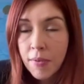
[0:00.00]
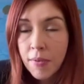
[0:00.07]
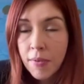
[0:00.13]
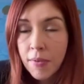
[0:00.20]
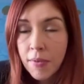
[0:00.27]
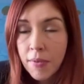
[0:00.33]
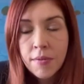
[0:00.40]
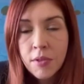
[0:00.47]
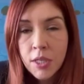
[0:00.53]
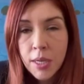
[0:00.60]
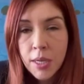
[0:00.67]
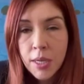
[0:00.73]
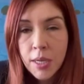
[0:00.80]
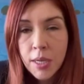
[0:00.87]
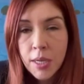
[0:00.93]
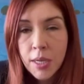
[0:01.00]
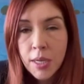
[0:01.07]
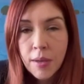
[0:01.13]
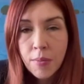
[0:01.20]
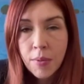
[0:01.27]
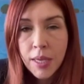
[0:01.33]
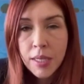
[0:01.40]
the rates of
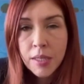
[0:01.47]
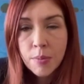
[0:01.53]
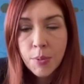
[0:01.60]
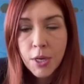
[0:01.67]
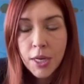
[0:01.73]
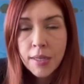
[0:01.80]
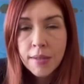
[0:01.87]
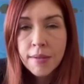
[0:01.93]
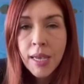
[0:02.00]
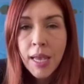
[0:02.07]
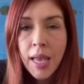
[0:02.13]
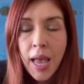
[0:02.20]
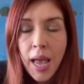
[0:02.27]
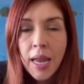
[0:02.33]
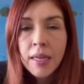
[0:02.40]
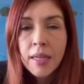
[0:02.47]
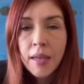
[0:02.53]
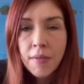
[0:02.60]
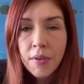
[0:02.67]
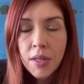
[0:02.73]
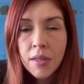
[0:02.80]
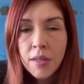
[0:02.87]
GBV that we experience, and
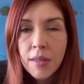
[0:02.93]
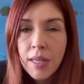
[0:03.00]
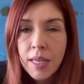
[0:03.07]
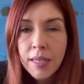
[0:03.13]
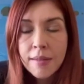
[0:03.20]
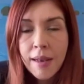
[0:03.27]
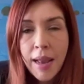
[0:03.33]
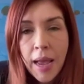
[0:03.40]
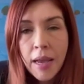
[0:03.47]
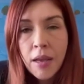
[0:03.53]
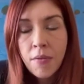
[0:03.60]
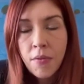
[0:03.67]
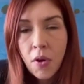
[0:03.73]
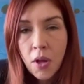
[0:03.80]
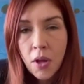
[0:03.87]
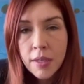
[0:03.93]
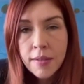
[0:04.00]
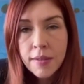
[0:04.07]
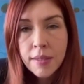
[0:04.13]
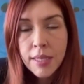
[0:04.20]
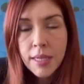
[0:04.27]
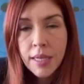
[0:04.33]
given his lack of
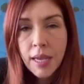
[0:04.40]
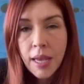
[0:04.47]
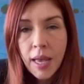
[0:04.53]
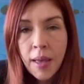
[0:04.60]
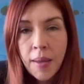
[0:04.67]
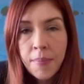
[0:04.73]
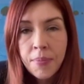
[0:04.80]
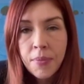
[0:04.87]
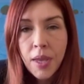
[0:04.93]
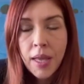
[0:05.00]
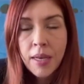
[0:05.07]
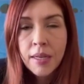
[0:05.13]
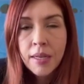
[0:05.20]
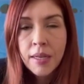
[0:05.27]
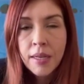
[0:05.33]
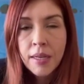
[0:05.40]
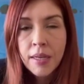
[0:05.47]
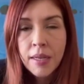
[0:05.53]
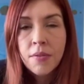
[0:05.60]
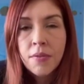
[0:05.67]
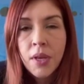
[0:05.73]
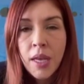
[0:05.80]
honesty and his
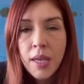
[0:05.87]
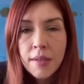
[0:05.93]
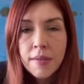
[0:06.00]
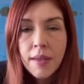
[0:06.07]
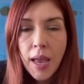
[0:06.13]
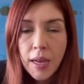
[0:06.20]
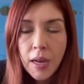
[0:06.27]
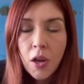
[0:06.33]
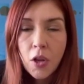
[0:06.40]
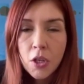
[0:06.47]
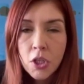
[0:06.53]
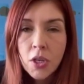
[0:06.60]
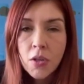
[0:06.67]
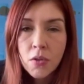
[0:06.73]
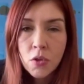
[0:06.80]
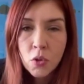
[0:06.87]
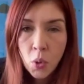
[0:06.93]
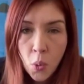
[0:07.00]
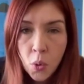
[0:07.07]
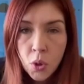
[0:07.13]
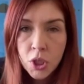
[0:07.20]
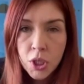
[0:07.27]
kind of psychological
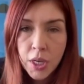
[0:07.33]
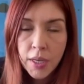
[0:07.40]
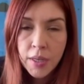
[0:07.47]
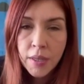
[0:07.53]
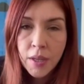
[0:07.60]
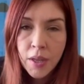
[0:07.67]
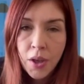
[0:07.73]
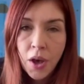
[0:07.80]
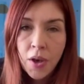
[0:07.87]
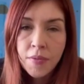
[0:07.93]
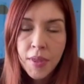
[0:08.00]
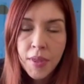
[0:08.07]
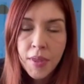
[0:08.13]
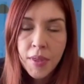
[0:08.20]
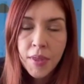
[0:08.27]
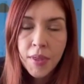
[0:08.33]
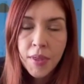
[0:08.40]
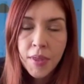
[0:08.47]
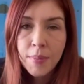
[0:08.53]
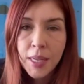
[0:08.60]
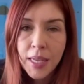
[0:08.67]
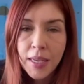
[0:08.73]
torture of that
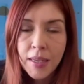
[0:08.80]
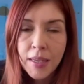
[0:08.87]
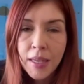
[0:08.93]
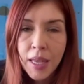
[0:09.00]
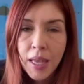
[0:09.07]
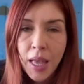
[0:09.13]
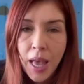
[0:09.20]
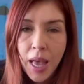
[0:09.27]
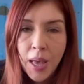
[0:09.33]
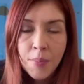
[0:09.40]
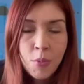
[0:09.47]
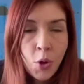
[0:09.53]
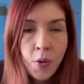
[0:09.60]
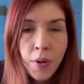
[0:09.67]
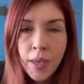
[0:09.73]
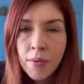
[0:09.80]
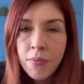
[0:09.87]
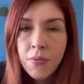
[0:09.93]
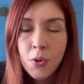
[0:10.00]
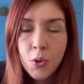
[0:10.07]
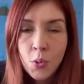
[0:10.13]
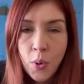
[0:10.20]
family, knowing
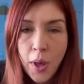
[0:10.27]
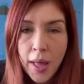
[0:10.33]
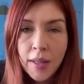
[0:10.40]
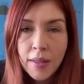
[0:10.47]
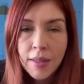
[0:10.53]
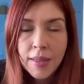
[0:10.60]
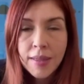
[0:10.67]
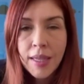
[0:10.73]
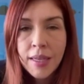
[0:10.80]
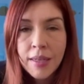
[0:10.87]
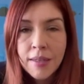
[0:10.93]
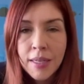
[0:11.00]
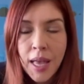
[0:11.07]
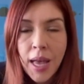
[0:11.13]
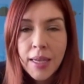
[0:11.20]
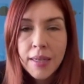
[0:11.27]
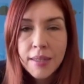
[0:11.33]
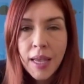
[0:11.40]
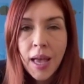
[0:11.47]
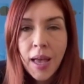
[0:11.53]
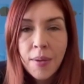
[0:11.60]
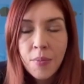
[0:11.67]
full well that the entire
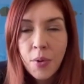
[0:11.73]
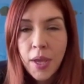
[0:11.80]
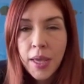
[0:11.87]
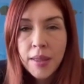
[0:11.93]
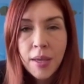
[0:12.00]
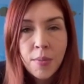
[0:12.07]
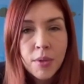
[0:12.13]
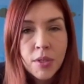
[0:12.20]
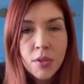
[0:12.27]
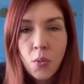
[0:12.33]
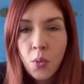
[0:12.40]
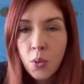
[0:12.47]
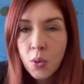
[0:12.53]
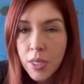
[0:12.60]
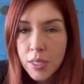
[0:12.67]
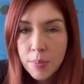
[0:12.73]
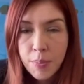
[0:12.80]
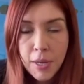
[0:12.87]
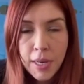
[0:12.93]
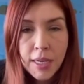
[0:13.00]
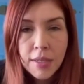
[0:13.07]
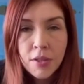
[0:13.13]
time where there was all these
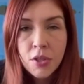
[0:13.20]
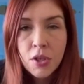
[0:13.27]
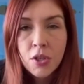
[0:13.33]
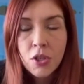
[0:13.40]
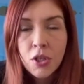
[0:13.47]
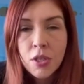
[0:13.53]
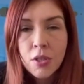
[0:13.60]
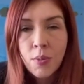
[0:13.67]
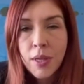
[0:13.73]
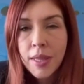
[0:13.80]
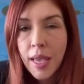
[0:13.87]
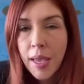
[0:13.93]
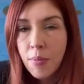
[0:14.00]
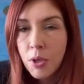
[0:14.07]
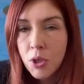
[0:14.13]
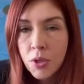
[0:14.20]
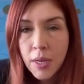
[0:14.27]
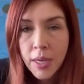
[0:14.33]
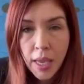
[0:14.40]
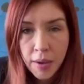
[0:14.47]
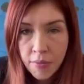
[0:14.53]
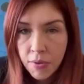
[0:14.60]
police searches where they were
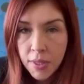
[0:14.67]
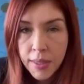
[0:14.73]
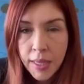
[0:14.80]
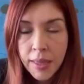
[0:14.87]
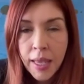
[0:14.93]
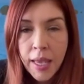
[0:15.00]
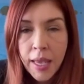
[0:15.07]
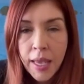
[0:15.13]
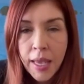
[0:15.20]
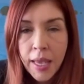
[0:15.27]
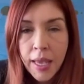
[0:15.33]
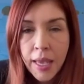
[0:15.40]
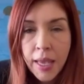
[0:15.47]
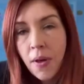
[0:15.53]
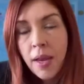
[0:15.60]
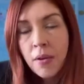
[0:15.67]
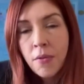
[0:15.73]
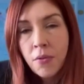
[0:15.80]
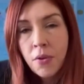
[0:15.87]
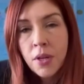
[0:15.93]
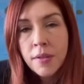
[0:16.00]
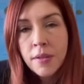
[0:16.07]
doing everything they could to
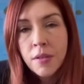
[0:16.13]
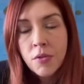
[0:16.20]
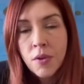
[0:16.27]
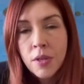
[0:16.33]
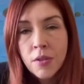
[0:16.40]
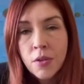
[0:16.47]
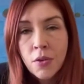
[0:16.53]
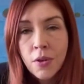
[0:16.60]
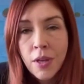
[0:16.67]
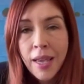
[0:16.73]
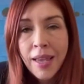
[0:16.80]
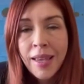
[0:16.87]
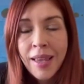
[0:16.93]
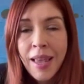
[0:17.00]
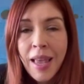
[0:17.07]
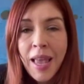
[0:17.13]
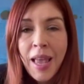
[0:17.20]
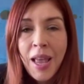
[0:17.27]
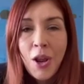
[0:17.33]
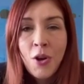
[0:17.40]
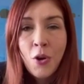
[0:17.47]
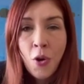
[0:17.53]
find Frances Rasuge,
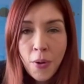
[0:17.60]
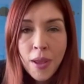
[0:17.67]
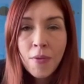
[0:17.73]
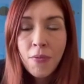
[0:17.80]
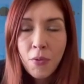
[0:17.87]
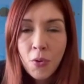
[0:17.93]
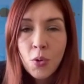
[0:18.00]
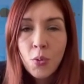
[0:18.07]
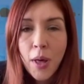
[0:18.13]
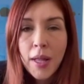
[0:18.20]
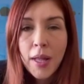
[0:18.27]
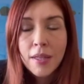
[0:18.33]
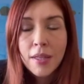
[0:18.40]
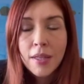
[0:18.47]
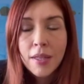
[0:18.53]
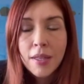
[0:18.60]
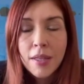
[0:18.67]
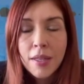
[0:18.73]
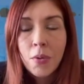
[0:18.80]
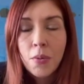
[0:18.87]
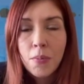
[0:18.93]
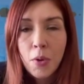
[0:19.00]
knowing full well that
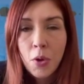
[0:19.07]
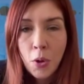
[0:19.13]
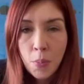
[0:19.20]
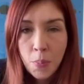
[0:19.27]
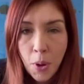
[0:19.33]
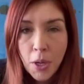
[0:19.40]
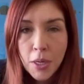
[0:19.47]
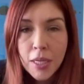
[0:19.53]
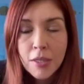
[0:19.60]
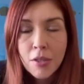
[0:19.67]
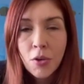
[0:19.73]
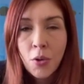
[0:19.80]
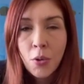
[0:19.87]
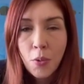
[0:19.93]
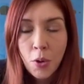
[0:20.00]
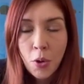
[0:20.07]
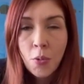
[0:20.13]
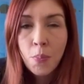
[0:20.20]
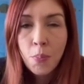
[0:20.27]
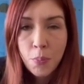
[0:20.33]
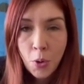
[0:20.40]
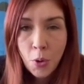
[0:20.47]
her bodies,
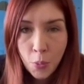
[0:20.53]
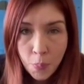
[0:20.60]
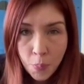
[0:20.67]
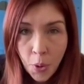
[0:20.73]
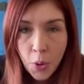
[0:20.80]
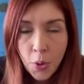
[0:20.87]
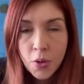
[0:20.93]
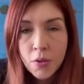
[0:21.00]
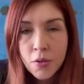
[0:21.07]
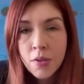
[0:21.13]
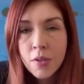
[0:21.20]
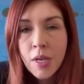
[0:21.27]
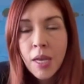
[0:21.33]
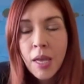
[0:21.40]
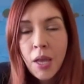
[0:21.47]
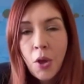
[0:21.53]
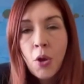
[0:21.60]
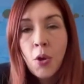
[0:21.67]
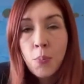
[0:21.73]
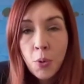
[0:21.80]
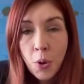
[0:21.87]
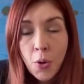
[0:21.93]
her bones,
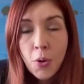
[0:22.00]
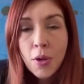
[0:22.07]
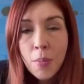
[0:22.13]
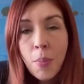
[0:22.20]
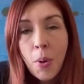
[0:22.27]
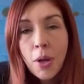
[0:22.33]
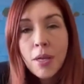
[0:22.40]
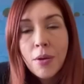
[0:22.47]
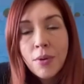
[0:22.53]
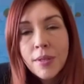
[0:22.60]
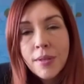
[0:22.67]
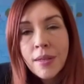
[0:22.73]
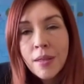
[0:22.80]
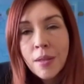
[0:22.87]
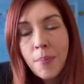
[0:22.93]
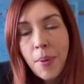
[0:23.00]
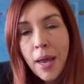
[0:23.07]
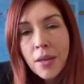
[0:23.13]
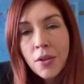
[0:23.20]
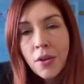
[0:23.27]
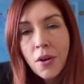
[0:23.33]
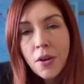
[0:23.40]
her broken was in the
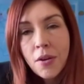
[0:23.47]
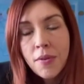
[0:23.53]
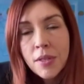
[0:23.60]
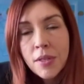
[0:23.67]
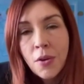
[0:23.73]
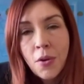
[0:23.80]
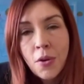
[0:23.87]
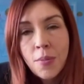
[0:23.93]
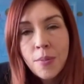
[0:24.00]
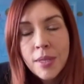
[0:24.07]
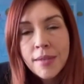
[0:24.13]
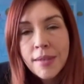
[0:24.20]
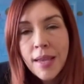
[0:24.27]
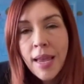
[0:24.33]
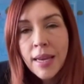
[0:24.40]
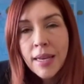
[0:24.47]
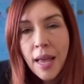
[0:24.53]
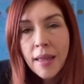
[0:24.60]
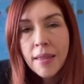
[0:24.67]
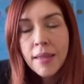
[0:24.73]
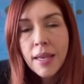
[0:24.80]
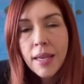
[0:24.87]
backyard of his home and saying
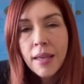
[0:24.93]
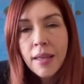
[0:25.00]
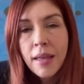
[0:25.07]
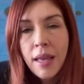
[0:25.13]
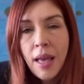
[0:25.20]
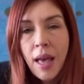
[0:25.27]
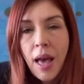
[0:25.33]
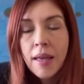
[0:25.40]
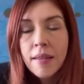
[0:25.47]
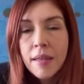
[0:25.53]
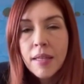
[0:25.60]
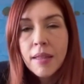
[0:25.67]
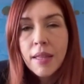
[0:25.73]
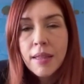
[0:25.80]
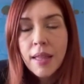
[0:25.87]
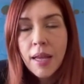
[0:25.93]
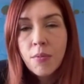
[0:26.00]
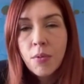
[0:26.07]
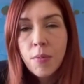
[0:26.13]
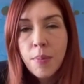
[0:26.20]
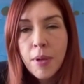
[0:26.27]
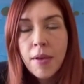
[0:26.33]
nothing, I think
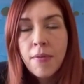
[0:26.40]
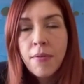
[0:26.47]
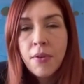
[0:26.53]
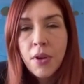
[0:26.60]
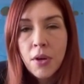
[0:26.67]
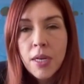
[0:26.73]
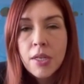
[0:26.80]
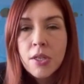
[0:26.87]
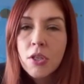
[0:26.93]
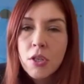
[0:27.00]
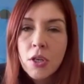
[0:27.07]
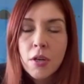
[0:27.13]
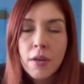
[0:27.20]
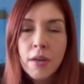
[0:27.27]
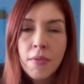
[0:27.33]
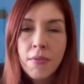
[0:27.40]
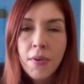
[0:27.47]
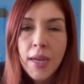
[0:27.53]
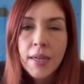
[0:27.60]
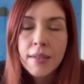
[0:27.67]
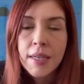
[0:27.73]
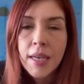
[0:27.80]
that would be a very deterrent
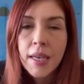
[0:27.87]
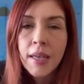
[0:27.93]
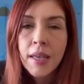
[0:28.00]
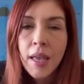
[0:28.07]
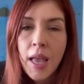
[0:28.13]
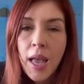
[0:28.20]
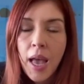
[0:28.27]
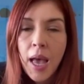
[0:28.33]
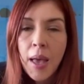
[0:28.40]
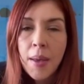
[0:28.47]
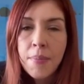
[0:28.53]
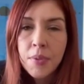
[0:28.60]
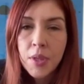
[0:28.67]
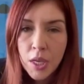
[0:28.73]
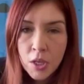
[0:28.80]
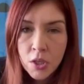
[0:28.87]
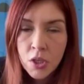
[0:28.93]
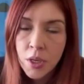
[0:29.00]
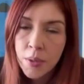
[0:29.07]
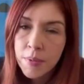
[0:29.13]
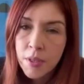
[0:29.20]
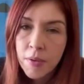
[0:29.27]
factor in
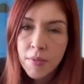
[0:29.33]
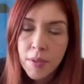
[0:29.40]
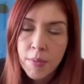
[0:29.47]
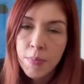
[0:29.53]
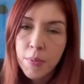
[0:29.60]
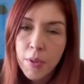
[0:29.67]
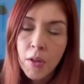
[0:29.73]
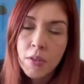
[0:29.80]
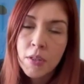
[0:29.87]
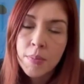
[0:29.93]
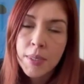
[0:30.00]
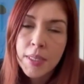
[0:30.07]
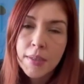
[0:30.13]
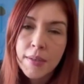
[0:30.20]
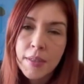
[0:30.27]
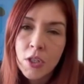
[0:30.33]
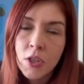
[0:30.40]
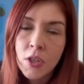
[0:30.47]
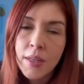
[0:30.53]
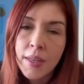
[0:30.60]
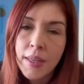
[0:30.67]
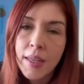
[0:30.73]
terms of the ultimate
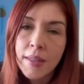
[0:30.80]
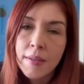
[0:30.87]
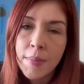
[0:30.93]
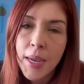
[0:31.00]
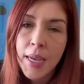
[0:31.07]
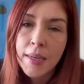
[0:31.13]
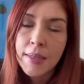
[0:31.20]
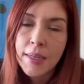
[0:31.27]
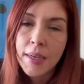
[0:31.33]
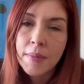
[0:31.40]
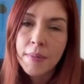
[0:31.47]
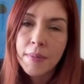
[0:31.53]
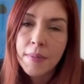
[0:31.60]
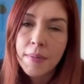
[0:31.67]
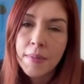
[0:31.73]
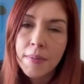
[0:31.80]
decision that gets made here.